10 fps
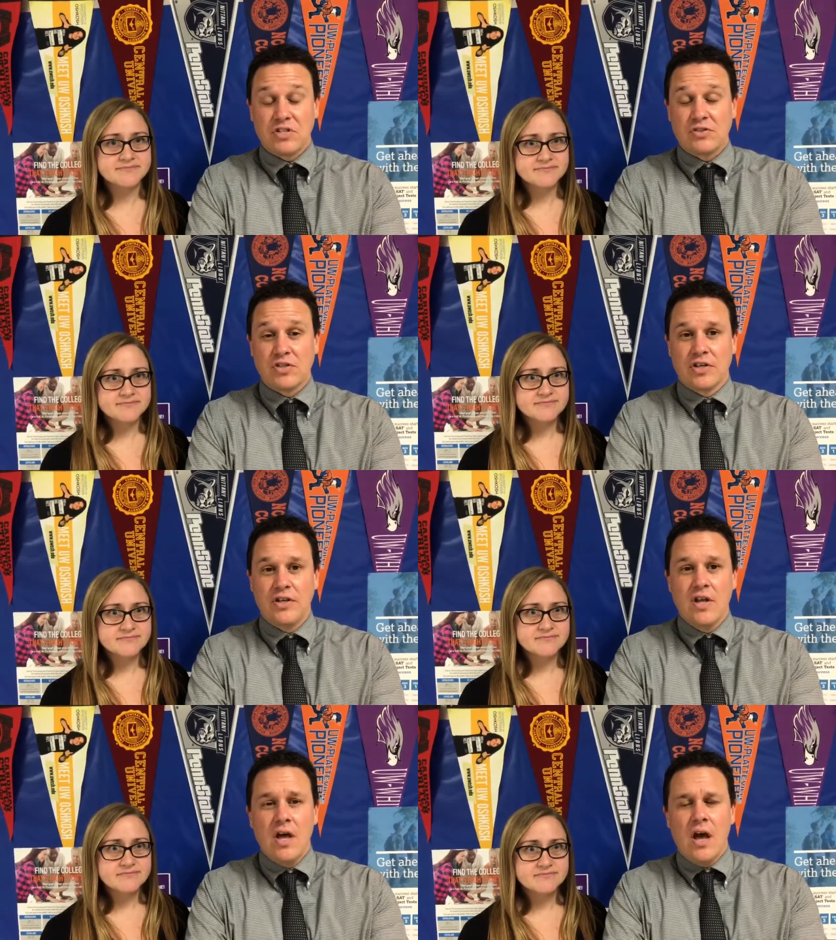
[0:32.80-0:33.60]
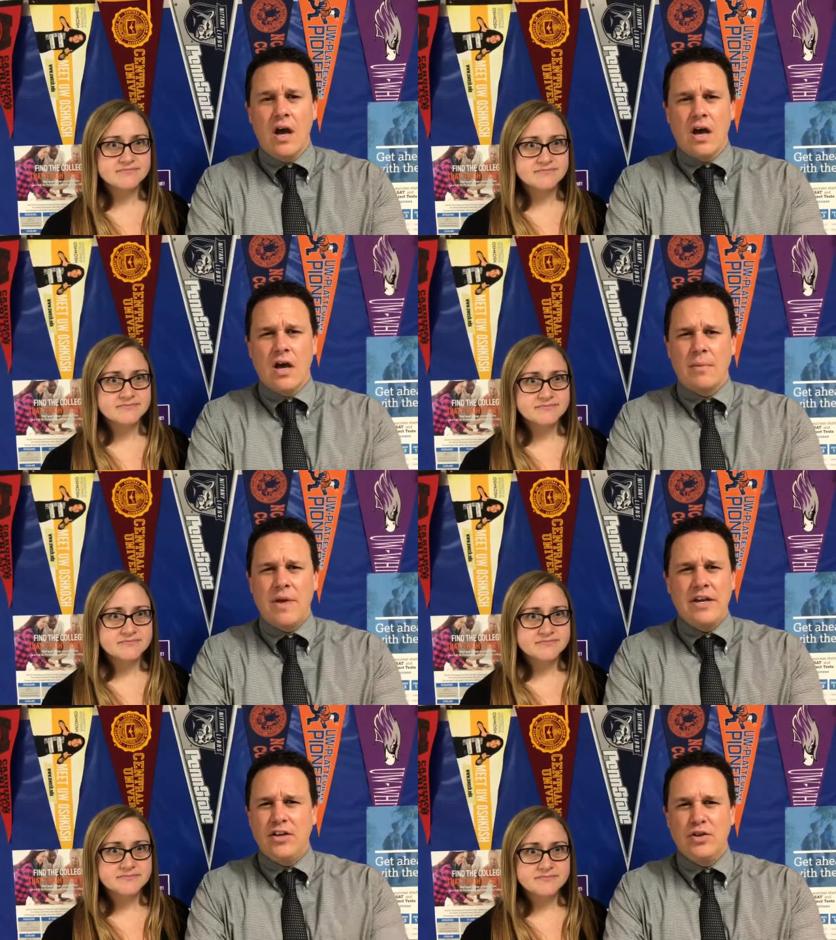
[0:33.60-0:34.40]
Speaker 1: Sounds good. Um,
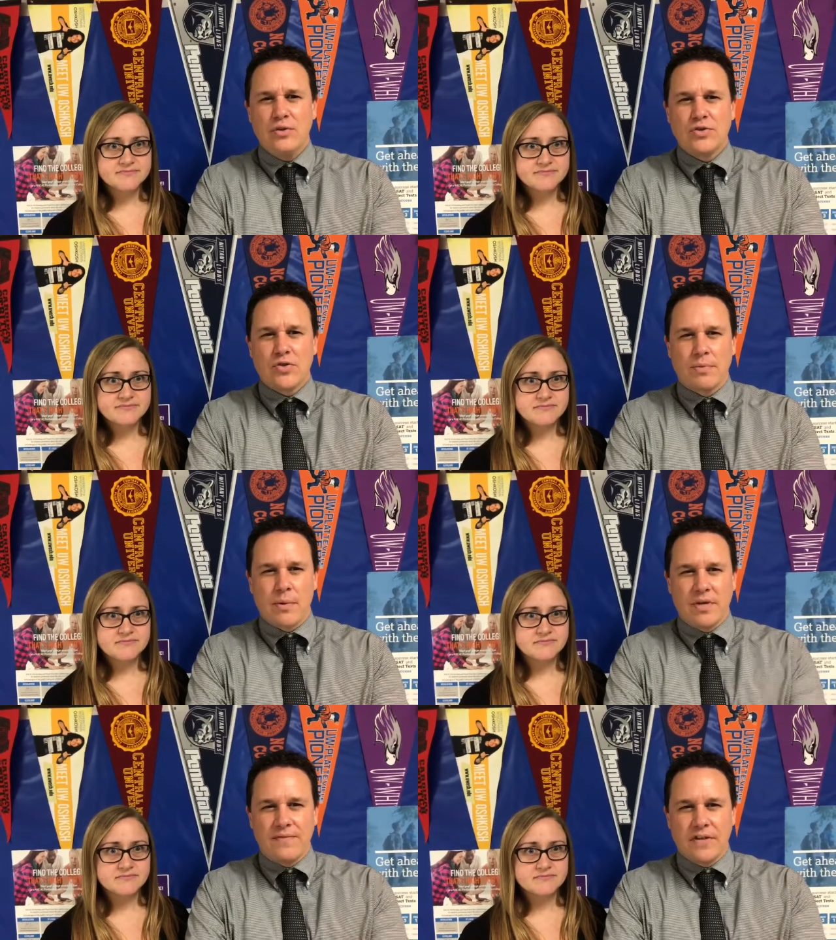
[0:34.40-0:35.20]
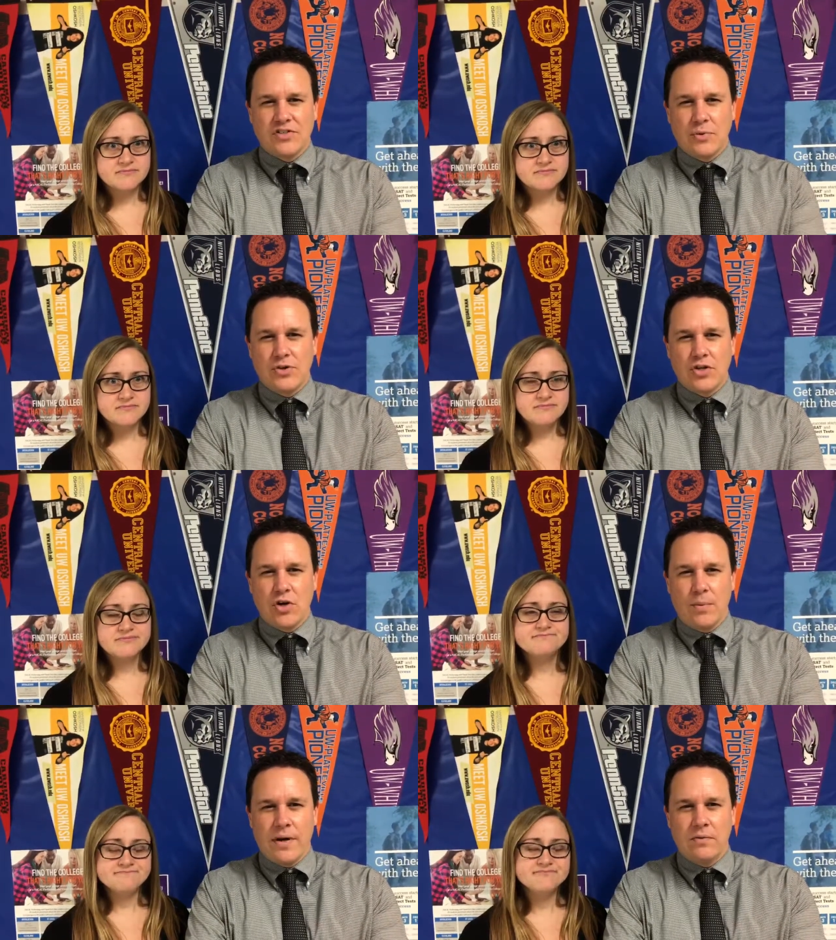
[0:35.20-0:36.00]
any news or upcoming events that we
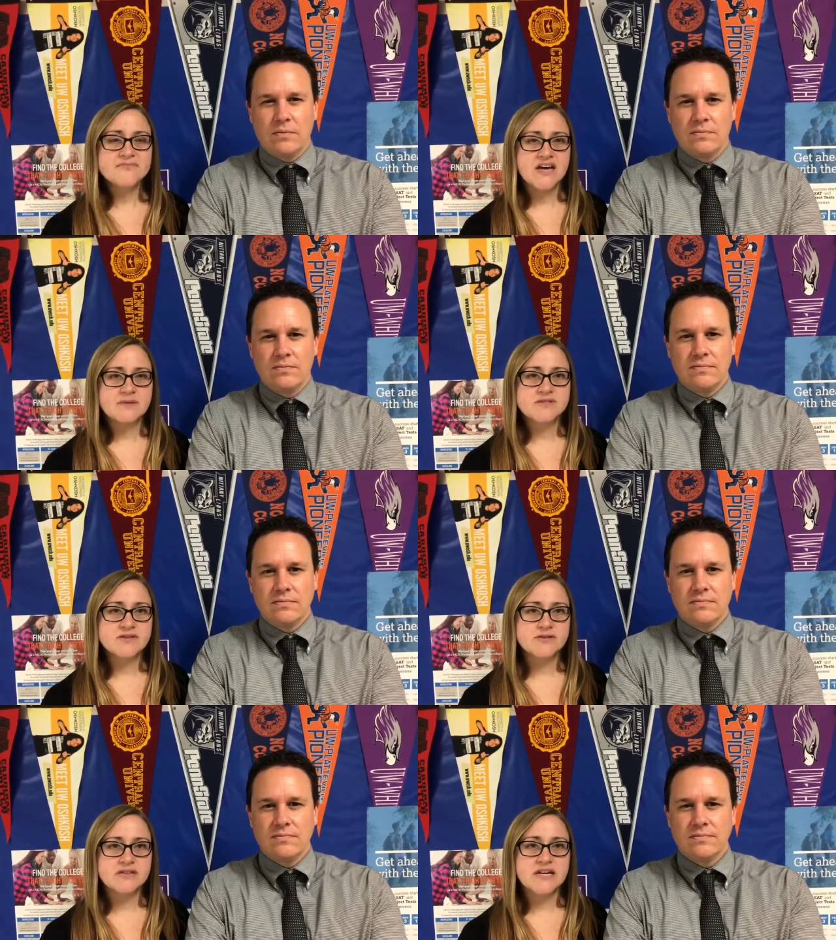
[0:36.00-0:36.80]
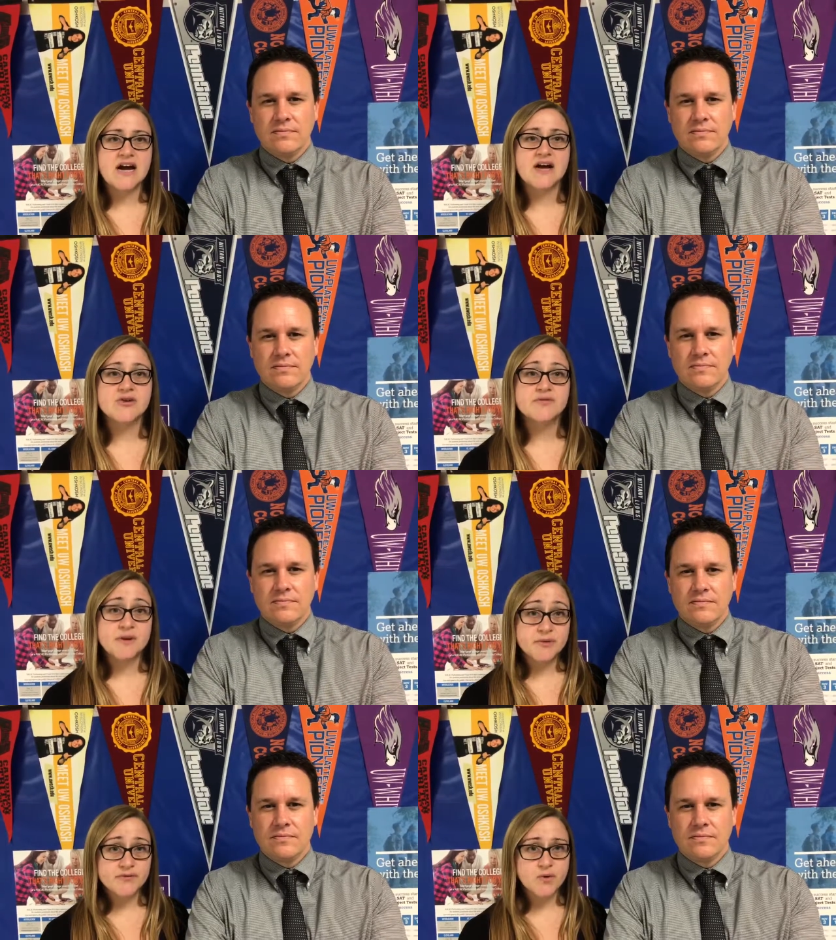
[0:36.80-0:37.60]
should know about?
Speaker 2: Absolutely. On
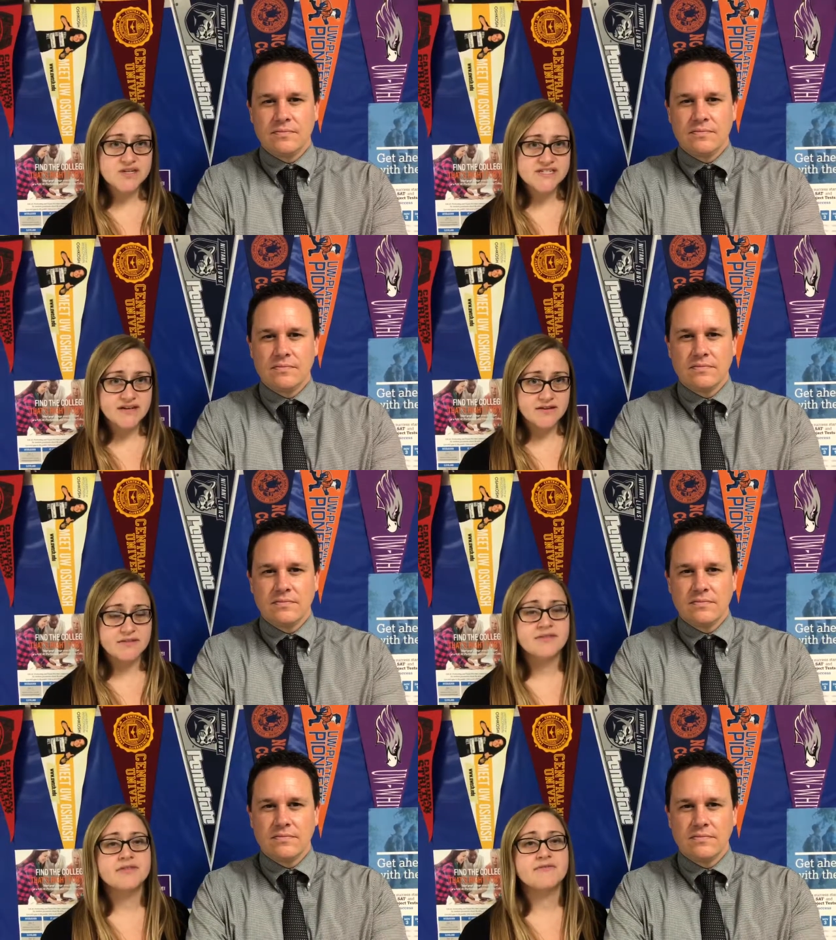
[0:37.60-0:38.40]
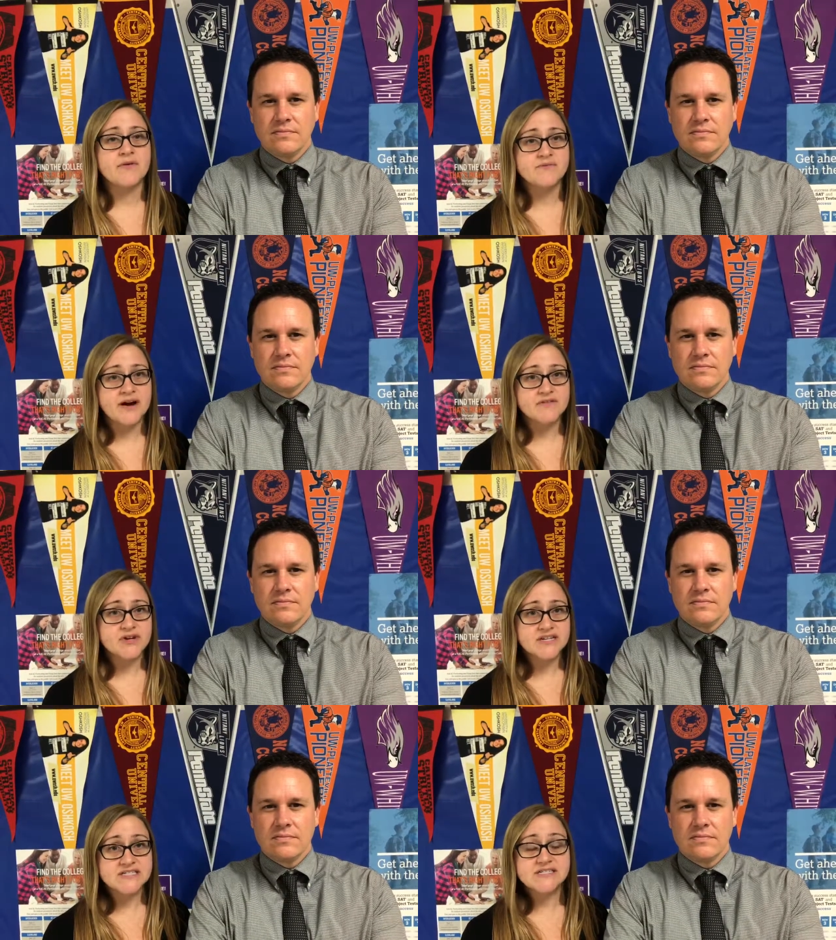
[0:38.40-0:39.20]
November 14th, from
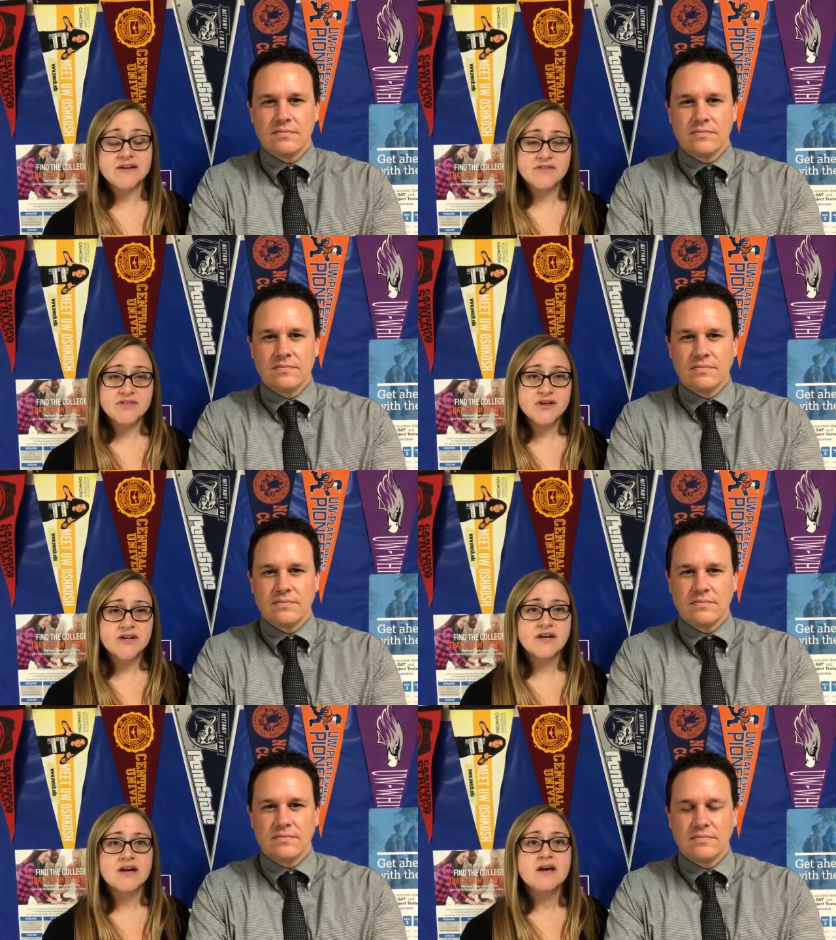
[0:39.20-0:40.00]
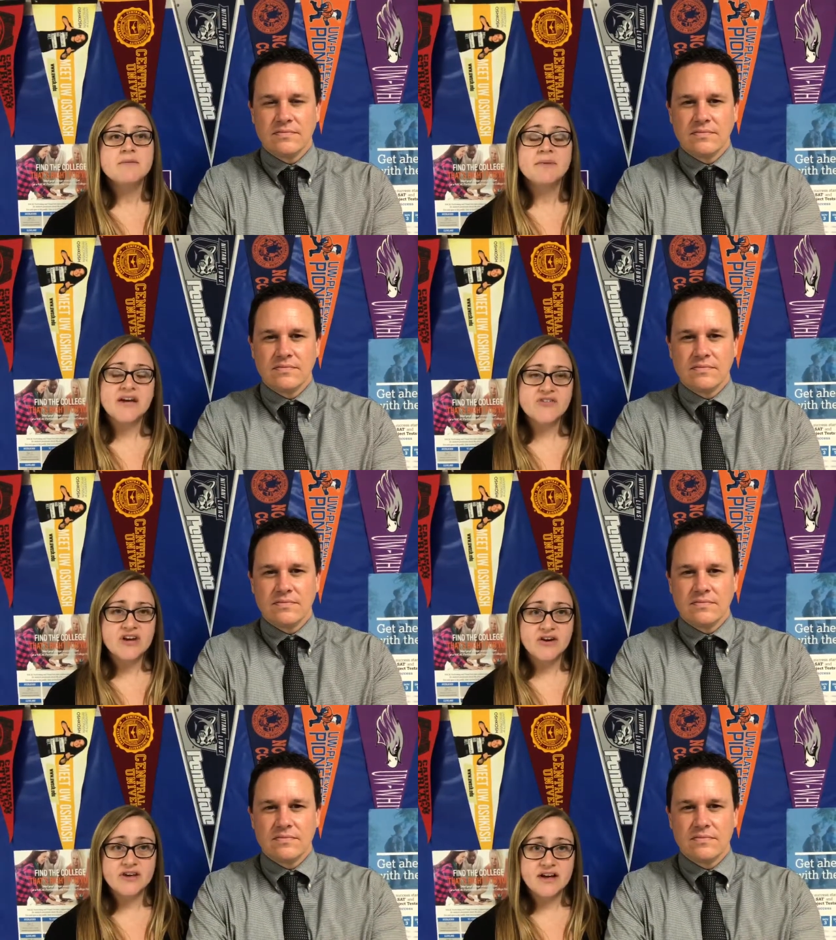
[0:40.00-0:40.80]
5.30 to 7.30.
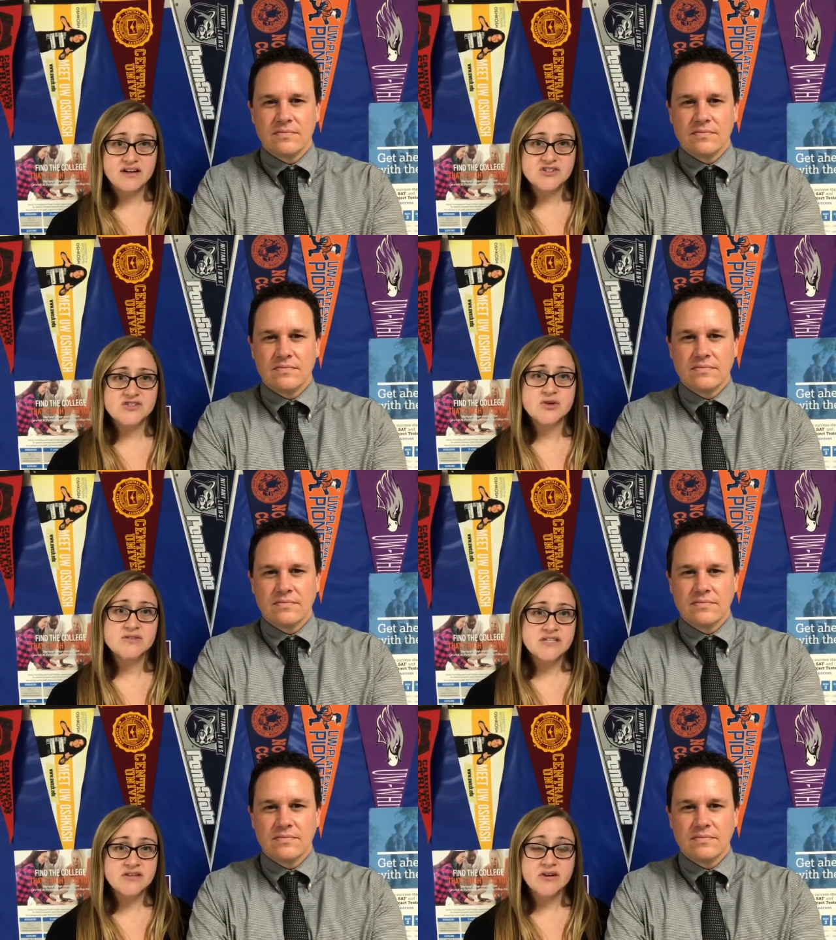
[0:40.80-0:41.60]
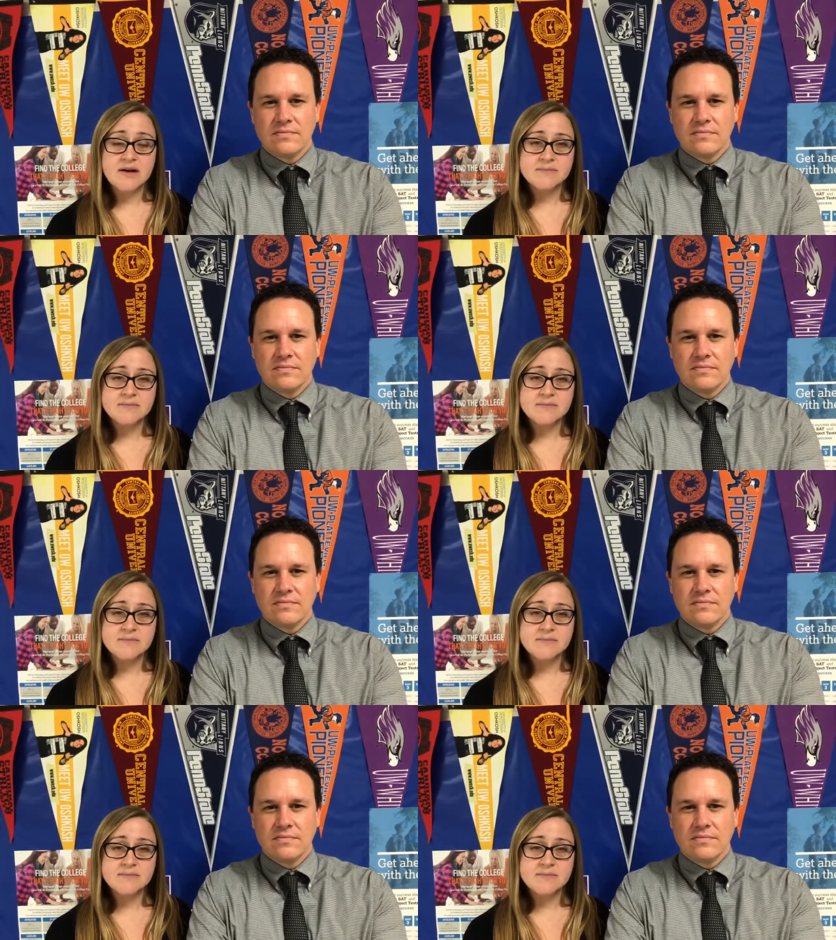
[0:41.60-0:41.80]
McHenry County College is hosting their